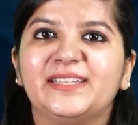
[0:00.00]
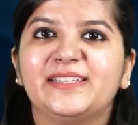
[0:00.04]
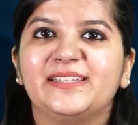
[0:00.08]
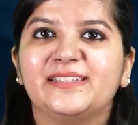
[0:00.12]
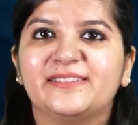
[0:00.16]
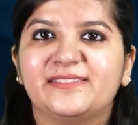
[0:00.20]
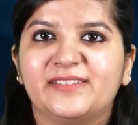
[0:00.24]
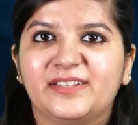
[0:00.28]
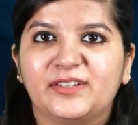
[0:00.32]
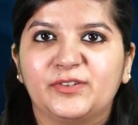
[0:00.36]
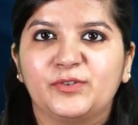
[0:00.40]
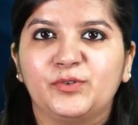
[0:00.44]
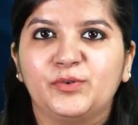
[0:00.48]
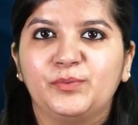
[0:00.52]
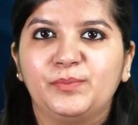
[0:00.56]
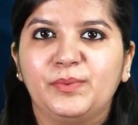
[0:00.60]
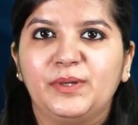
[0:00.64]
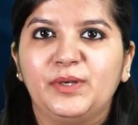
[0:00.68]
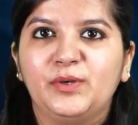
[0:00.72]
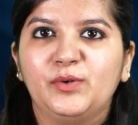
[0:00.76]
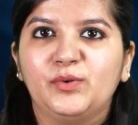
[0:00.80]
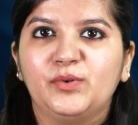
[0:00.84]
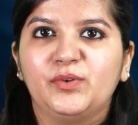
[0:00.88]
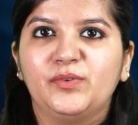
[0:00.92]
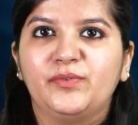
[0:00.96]
in this
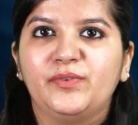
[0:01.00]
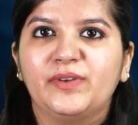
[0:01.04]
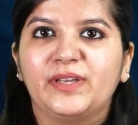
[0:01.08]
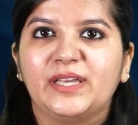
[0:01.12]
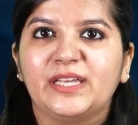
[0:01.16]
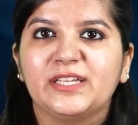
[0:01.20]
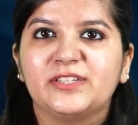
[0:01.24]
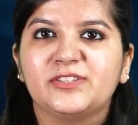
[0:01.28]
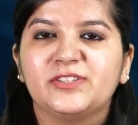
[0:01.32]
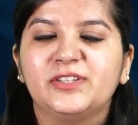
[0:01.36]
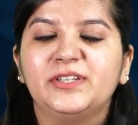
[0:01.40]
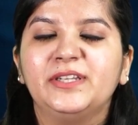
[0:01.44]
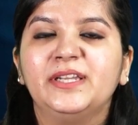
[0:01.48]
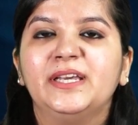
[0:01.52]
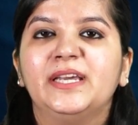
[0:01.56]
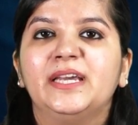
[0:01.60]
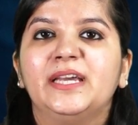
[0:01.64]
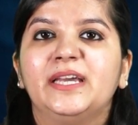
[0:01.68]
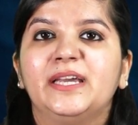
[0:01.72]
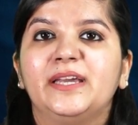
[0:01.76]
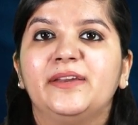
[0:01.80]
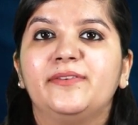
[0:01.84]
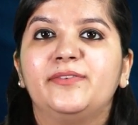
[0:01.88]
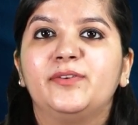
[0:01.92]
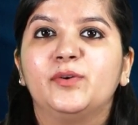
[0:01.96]
recruitment notification.
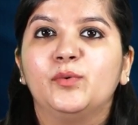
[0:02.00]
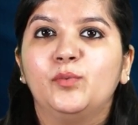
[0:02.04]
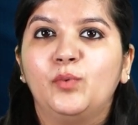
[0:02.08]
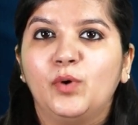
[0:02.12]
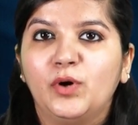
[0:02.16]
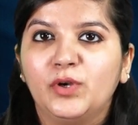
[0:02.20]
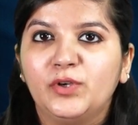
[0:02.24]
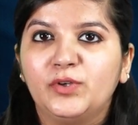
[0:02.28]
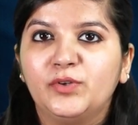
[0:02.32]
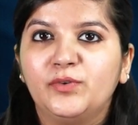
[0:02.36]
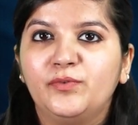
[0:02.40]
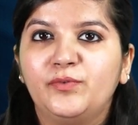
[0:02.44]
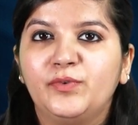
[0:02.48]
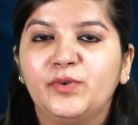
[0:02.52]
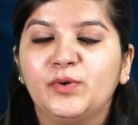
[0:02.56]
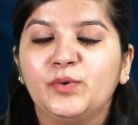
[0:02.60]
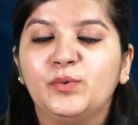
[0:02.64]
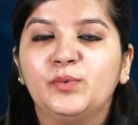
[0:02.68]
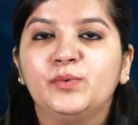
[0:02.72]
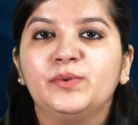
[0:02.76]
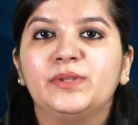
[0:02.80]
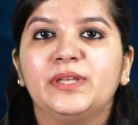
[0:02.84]
If you want to view